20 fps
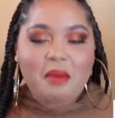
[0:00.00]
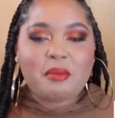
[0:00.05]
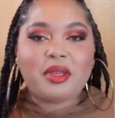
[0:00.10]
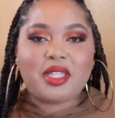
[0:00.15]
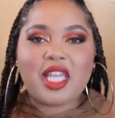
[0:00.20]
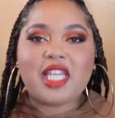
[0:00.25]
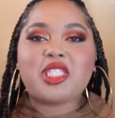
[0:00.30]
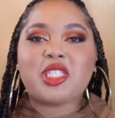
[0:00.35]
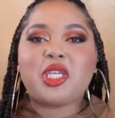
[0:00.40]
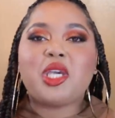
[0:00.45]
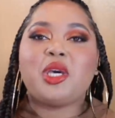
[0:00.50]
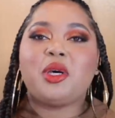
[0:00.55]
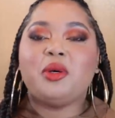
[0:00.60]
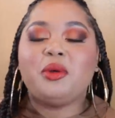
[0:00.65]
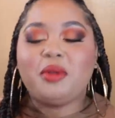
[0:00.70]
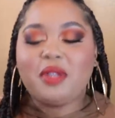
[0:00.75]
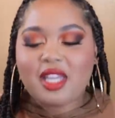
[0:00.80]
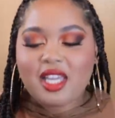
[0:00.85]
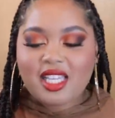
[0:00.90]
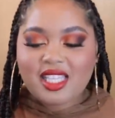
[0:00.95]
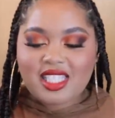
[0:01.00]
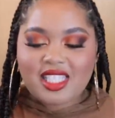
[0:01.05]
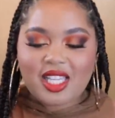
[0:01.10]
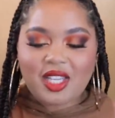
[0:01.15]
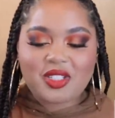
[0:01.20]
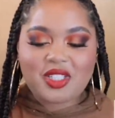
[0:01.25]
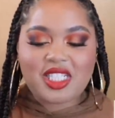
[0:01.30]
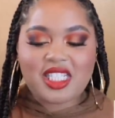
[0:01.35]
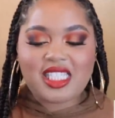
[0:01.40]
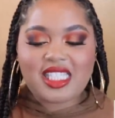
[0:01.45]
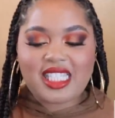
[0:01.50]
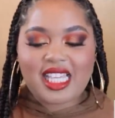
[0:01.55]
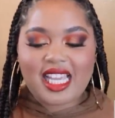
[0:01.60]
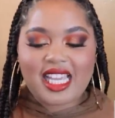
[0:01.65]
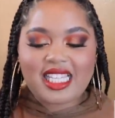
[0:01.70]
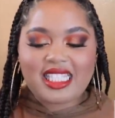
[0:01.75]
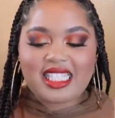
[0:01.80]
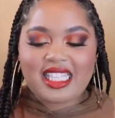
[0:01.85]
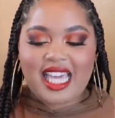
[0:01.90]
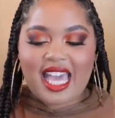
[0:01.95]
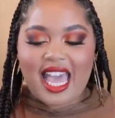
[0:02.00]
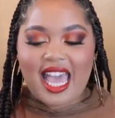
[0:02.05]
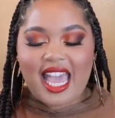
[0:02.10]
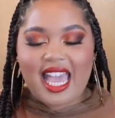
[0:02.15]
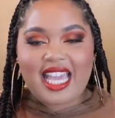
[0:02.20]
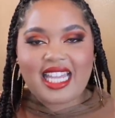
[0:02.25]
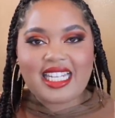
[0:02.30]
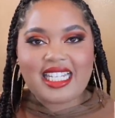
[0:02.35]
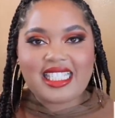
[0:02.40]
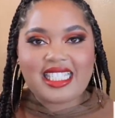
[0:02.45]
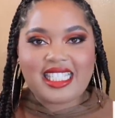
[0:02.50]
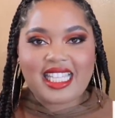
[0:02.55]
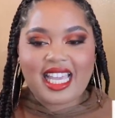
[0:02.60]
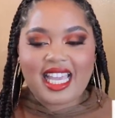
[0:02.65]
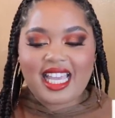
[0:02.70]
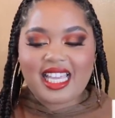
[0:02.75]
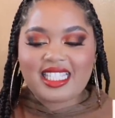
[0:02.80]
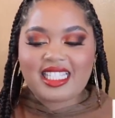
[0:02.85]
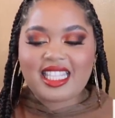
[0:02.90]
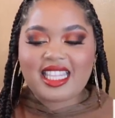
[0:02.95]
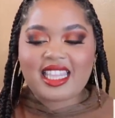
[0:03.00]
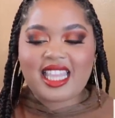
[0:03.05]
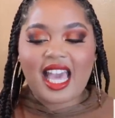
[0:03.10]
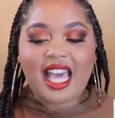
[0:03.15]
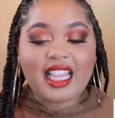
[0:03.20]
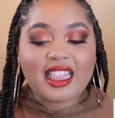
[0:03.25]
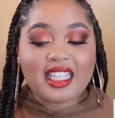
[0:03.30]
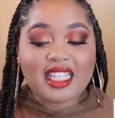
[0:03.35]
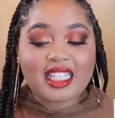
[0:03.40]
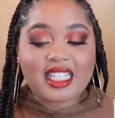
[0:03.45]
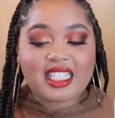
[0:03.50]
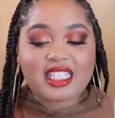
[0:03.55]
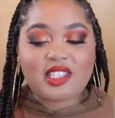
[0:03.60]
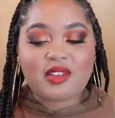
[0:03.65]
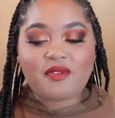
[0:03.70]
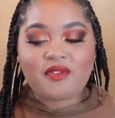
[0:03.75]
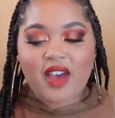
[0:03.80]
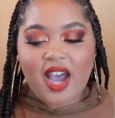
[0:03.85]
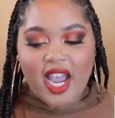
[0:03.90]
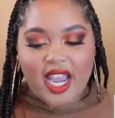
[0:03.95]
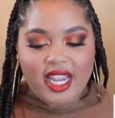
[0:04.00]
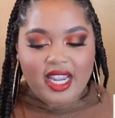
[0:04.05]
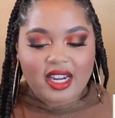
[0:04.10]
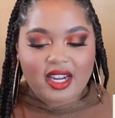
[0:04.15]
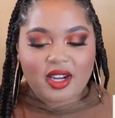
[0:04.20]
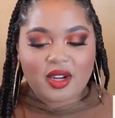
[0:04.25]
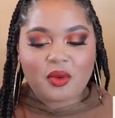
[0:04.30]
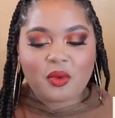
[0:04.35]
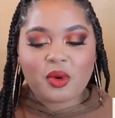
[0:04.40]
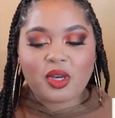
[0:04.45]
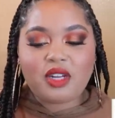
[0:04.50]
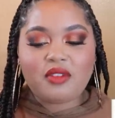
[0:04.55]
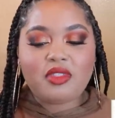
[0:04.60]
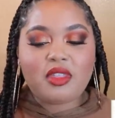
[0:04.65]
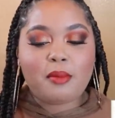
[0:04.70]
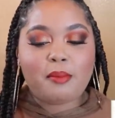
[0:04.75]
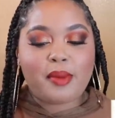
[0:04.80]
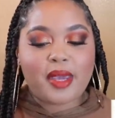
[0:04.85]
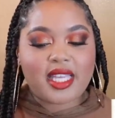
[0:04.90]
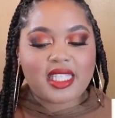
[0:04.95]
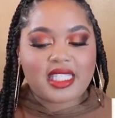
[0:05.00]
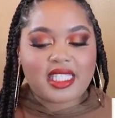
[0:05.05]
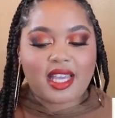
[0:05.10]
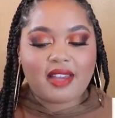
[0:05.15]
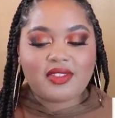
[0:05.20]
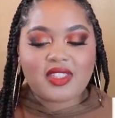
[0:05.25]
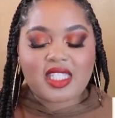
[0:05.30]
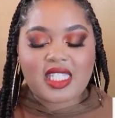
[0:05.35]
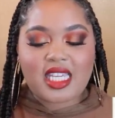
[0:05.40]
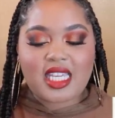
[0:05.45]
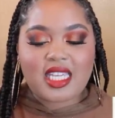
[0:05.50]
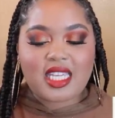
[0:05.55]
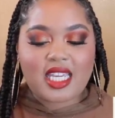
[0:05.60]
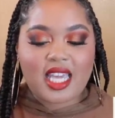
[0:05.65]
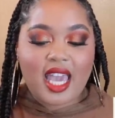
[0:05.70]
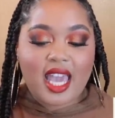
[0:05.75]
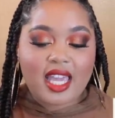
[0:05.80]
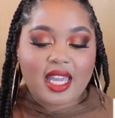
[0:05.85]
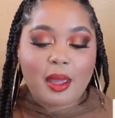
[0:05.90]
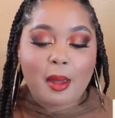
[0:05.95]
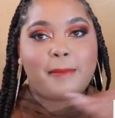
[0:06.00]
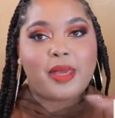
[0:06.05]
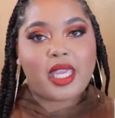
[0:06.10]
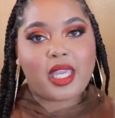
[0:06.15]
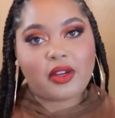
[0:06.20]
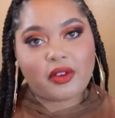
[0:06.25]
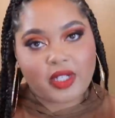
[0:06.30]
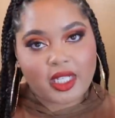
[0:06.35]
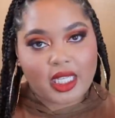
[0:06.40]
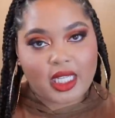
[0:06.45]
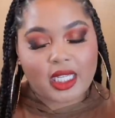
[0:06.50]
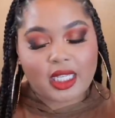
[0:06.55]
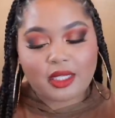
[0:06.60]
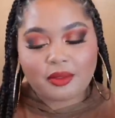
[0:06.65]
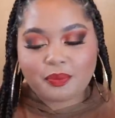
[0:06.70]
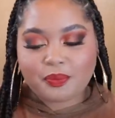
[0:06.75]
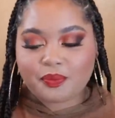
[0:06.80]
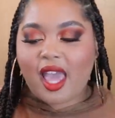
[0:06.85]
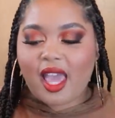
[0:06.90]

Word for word: But that's cute. So she says that, and it says, that look is fire. One of the best I've seen yet, period.